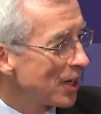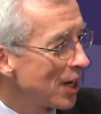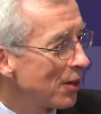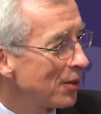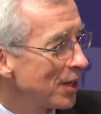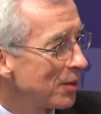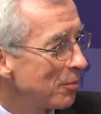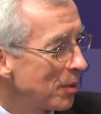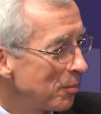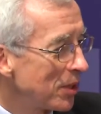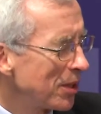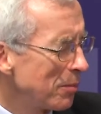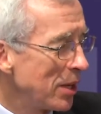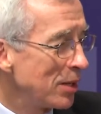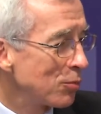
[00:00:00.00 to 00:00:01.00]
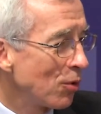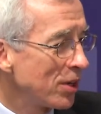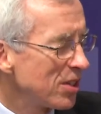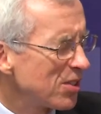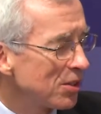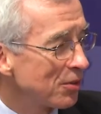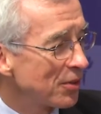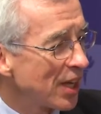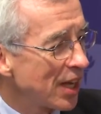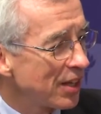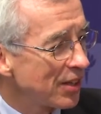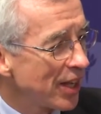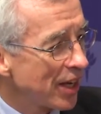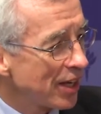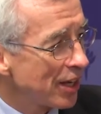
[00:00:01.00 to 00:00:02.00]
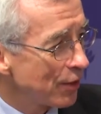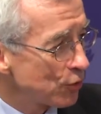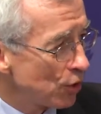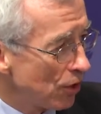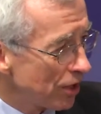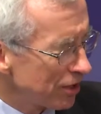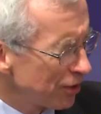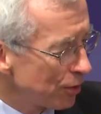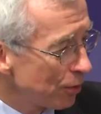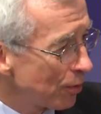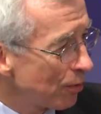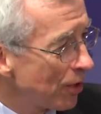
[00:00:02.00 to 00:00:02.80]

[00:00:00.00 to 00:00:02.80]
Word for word: out. Yeah. And, but, but the main point is, you know, that, that kind of talk that you were